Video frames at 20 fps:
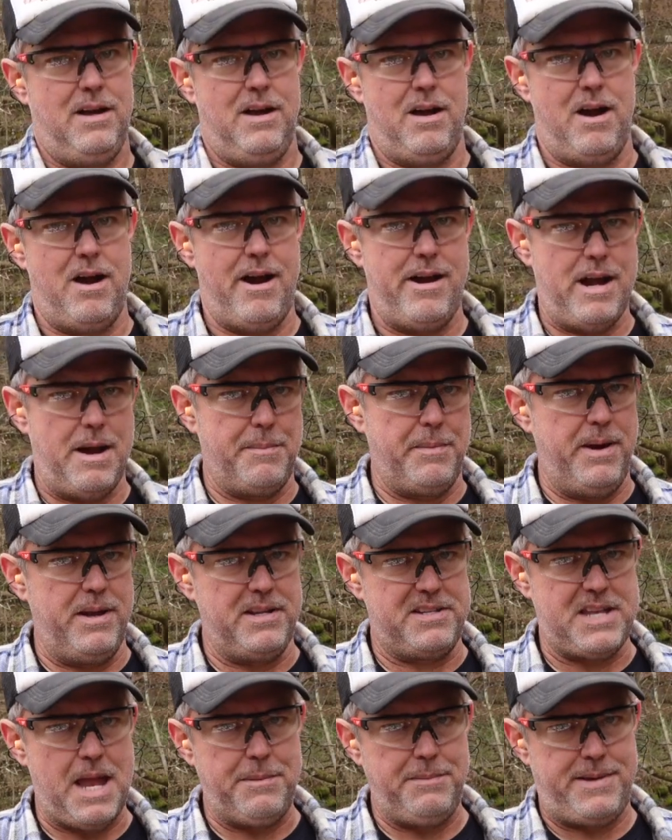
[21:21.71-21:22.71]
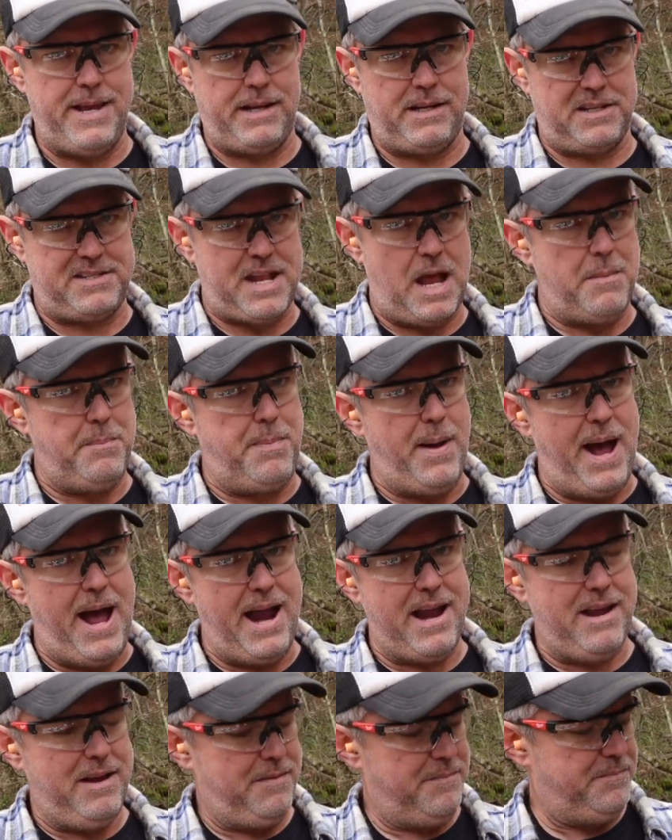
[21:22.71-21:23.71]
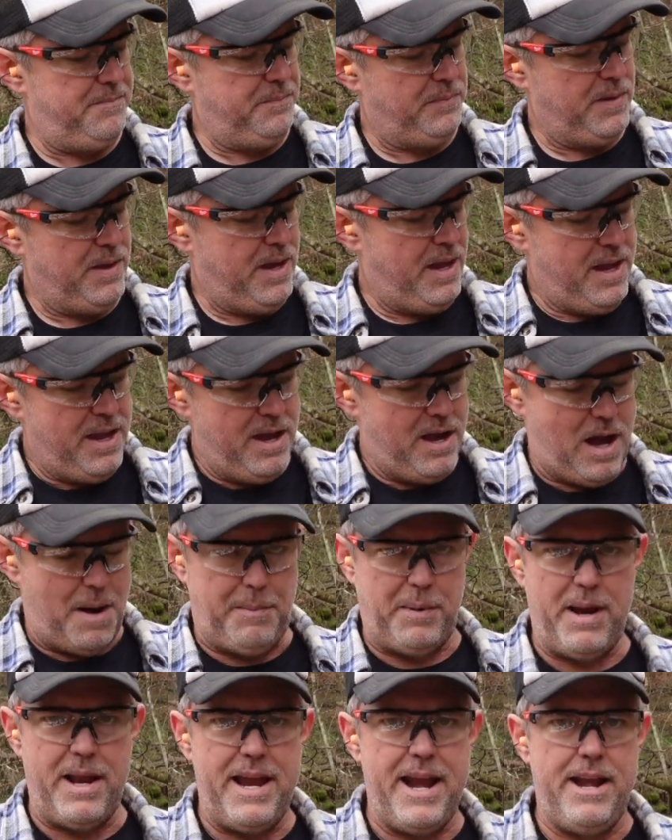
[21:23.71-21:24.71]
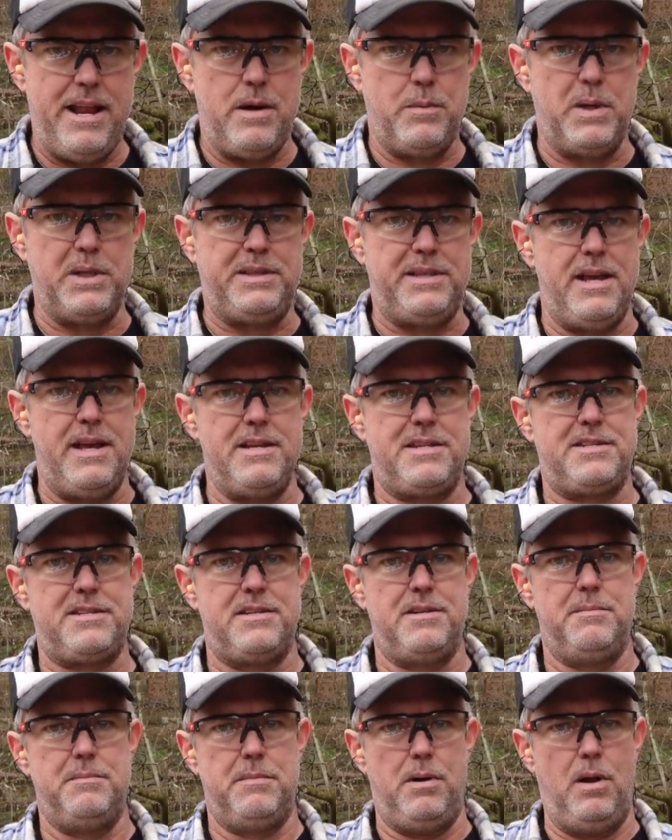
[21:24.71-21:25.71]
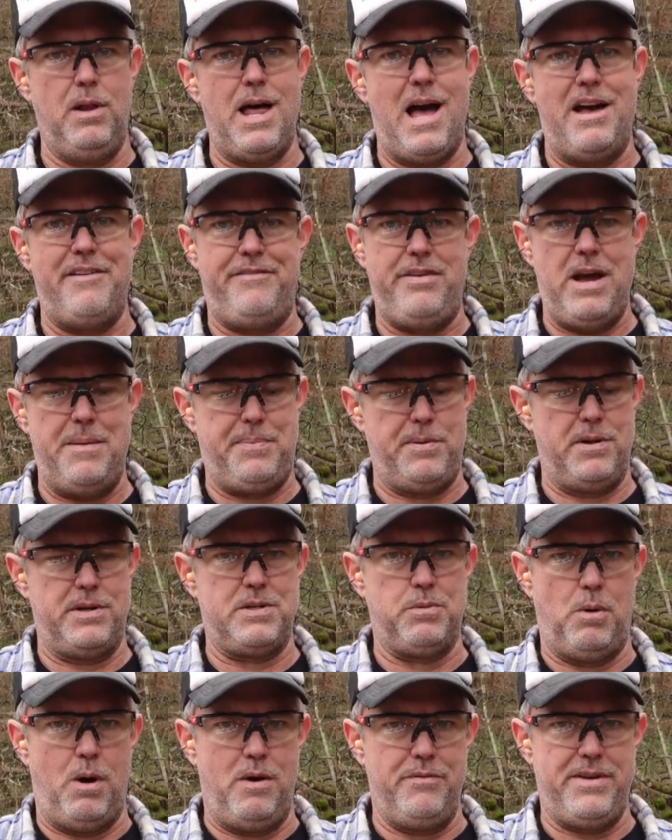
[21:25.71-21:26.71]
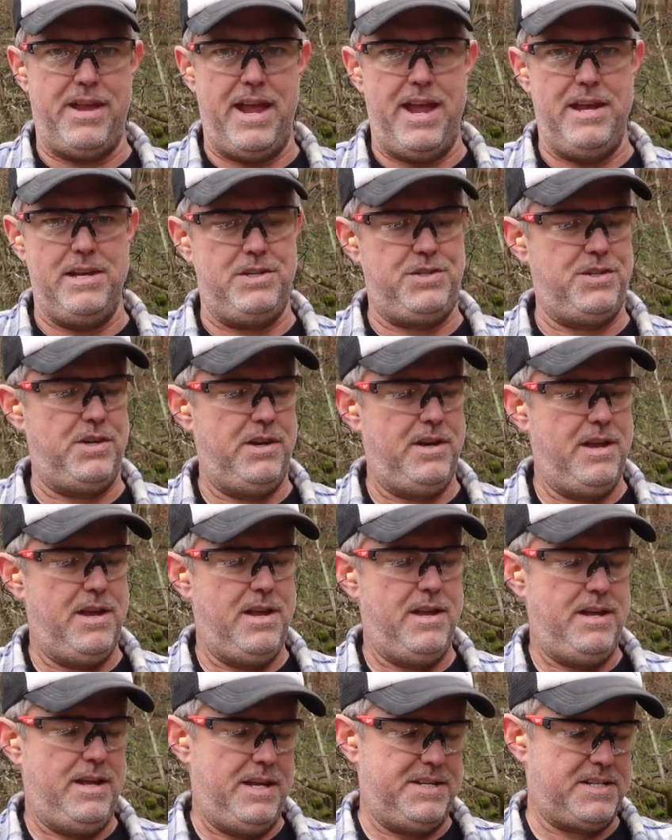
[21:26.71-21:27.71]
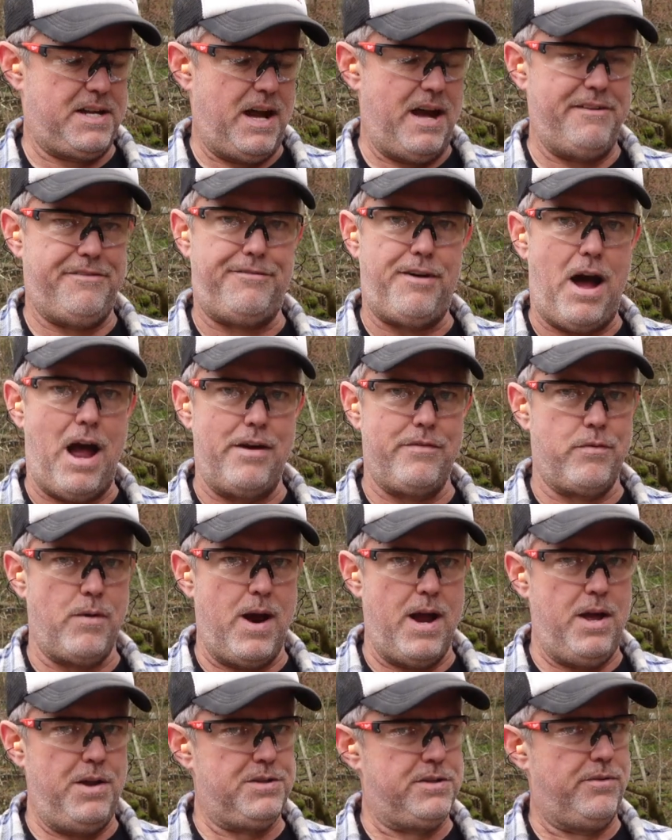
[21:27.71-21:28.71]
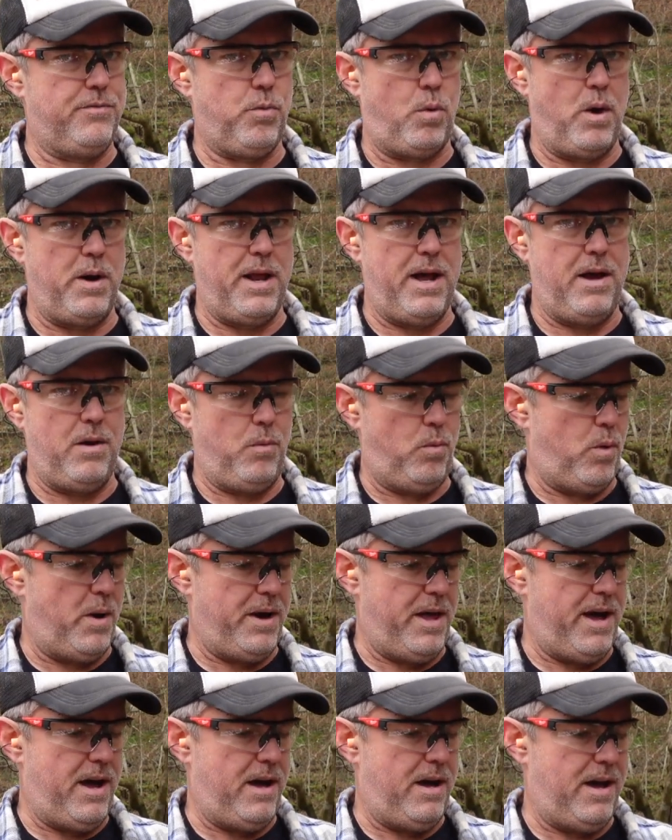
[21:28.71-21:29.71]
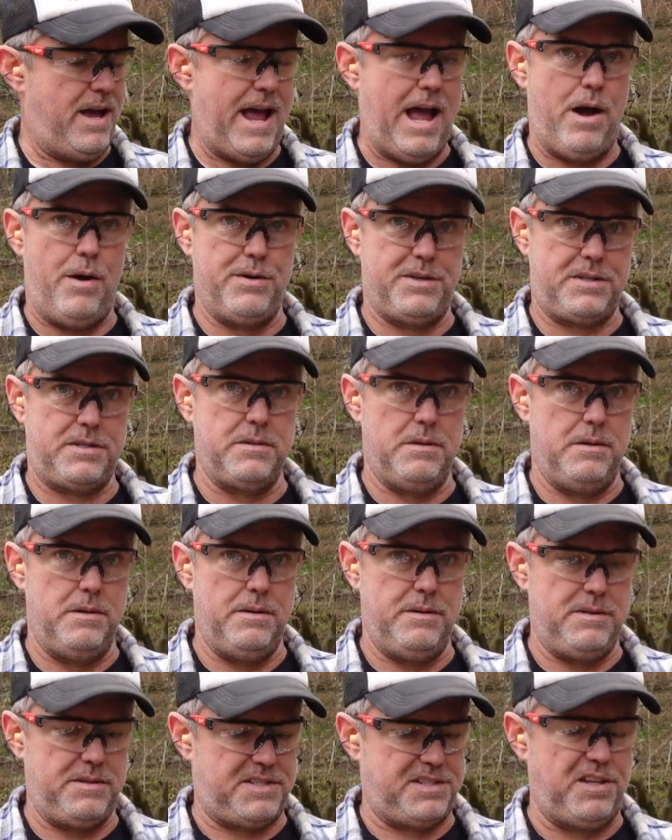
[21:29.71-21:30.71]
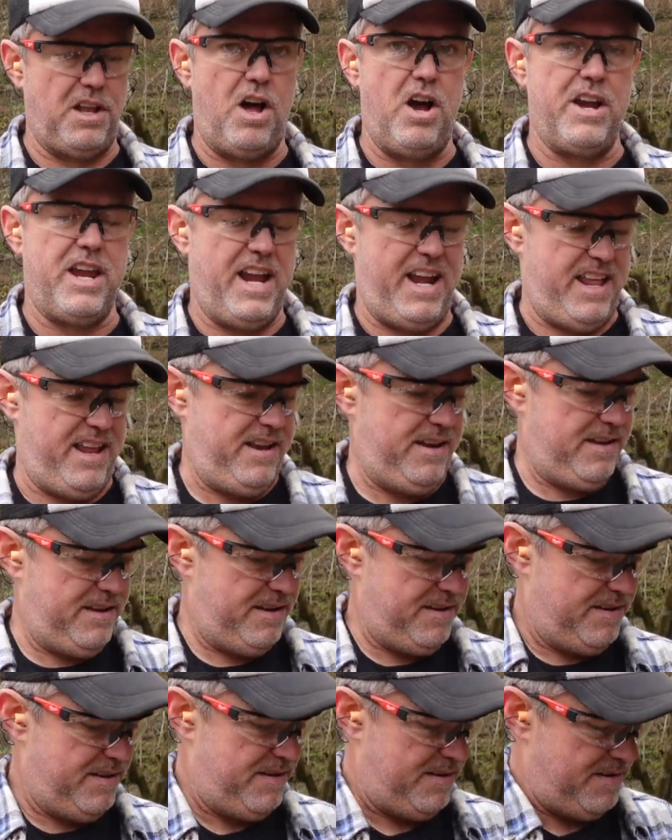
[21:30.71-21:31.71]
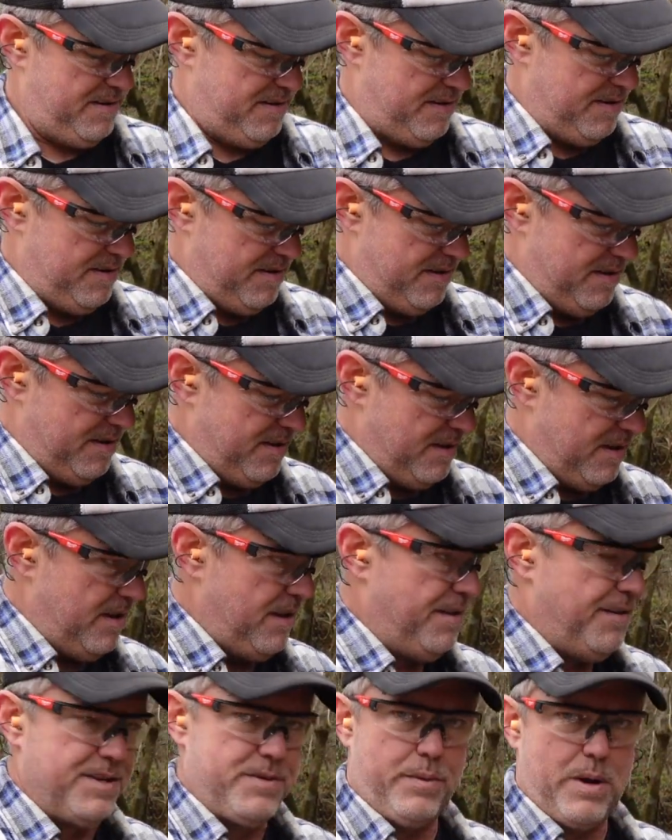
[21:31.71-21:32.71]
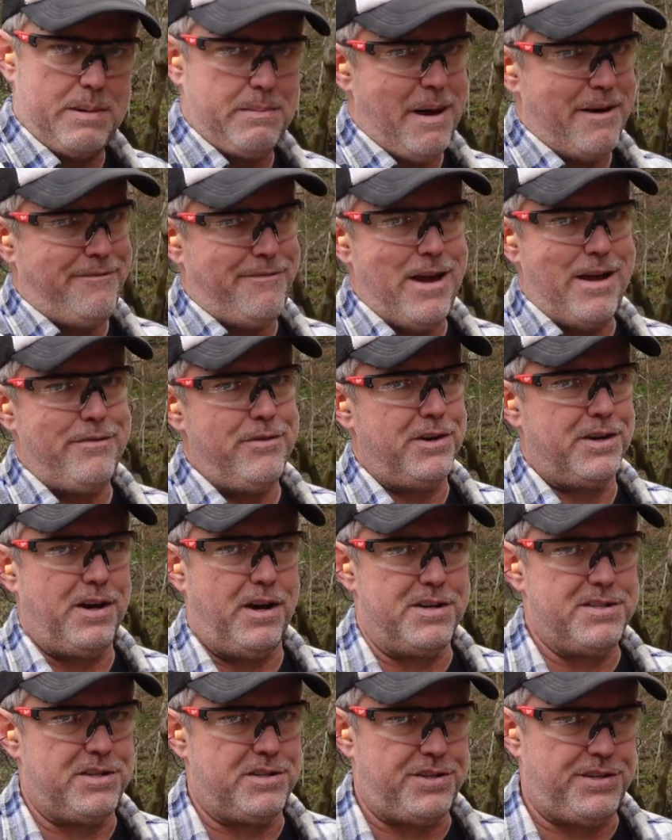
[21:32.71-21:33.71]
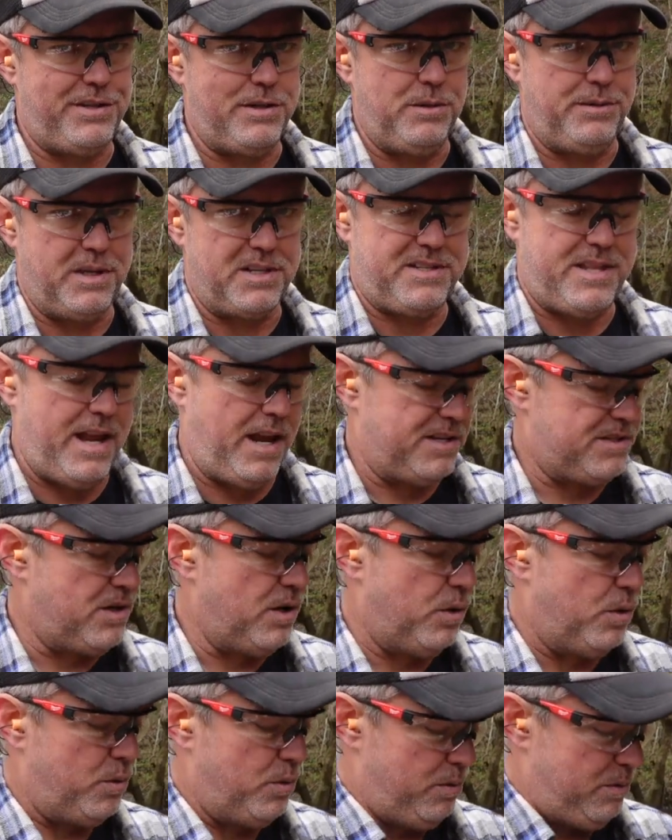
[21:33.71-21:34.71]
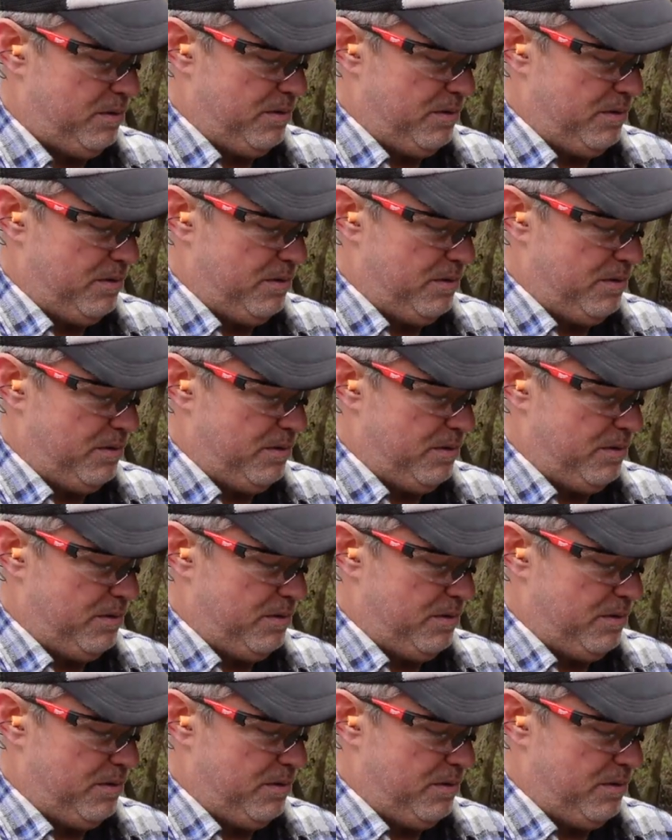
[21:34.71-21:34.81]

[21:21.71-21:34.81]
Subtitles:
All right, I'm gonna take a step back. I'm gonna hit it with this Molot VEPR 12 gauge. It's got 5 rounds of one ounce slug in it. This is one of my favorite guns to shoot. This thing is cool.